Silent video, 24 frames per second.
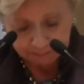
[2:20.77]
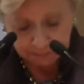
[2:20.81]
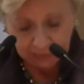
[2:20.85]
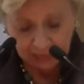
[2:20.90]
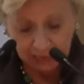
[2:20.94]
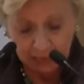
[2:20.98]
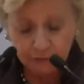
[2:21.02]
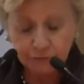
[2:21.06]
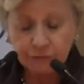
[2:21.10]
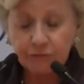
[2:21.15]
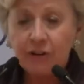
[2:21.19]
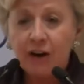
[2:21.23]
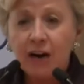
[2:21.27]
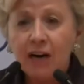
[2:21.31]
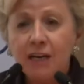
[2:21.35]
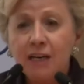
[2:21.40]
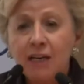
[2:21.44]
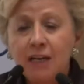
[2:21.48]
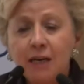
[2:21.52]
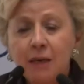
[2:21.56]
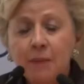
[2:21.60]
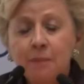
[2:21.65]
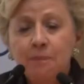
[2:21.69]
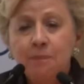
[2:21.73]
And
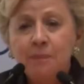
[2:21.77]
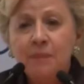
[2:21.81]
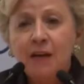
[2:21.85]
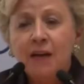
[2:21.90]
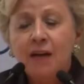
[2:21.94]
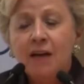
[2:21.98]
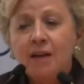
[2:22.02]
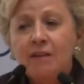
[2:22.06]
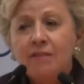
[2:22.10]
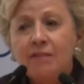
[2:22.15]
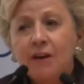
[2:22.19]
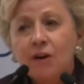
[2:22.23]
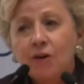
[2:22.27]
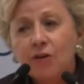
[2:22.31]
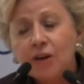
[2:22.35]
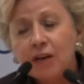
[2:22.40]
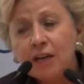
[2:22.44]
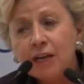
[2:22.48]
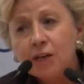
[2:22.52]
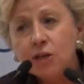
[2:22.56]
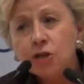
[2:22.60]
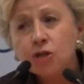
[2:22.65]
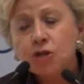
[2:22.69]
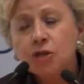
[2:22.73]
finally, they are
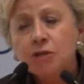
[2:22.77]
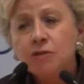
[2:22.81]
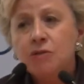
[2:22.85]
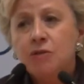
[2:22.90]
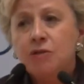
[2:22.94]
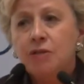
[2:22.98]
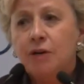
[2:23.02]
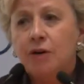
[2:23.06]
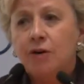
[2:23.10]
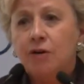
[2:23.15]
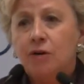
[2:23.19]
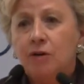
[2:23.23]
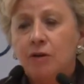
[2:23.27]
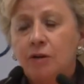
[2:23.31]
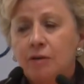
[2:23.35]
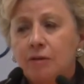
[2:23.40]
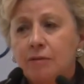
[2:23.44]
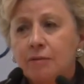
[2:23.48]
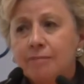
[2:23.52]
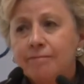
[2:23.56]
each considered